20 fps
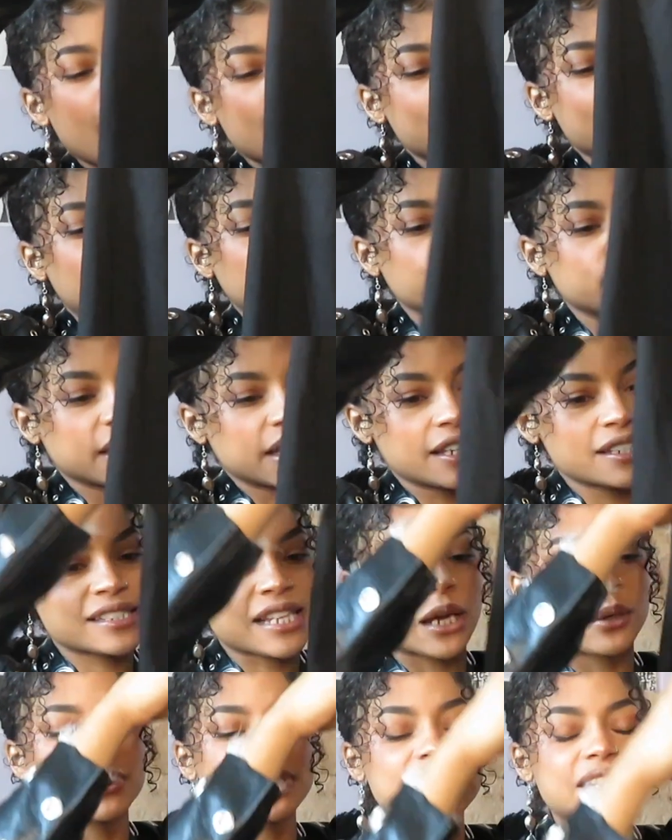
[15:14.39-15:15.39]
Now these
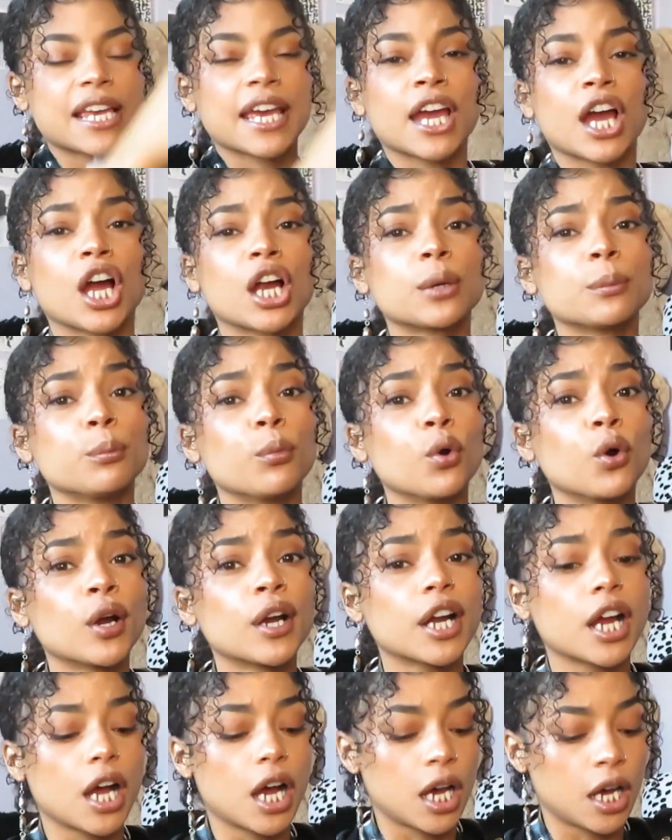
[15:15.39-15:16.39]
I would say are
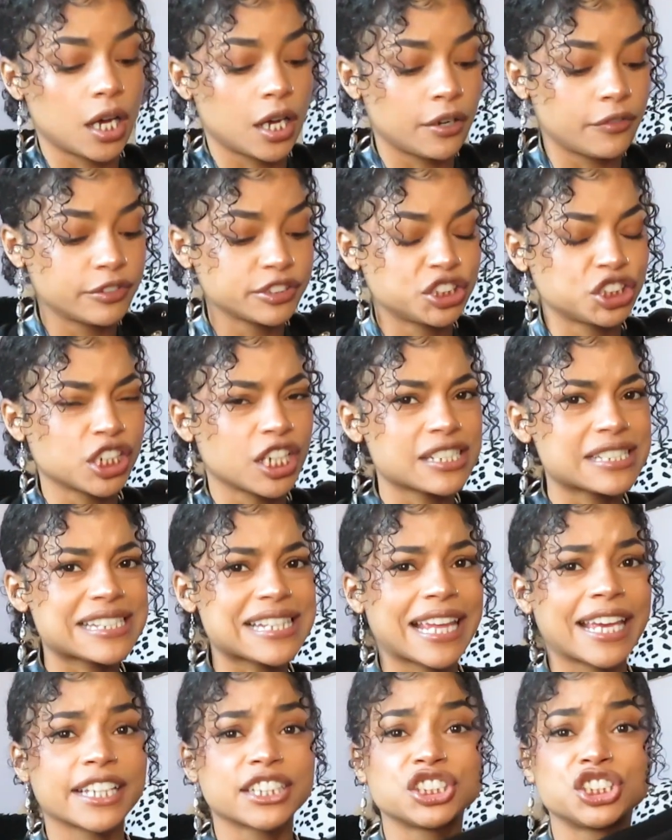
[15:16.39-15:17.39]
more of just
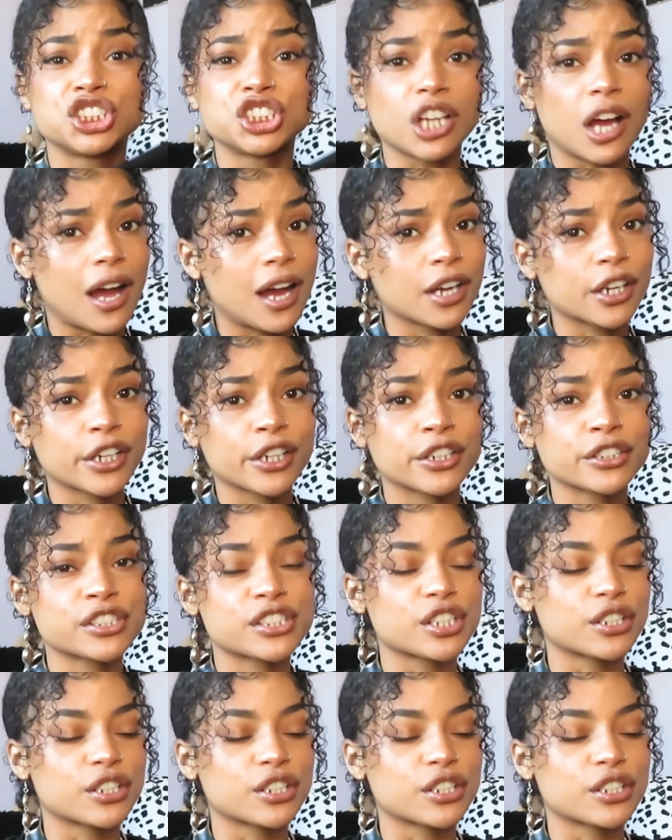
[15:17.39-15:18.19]
like joggers.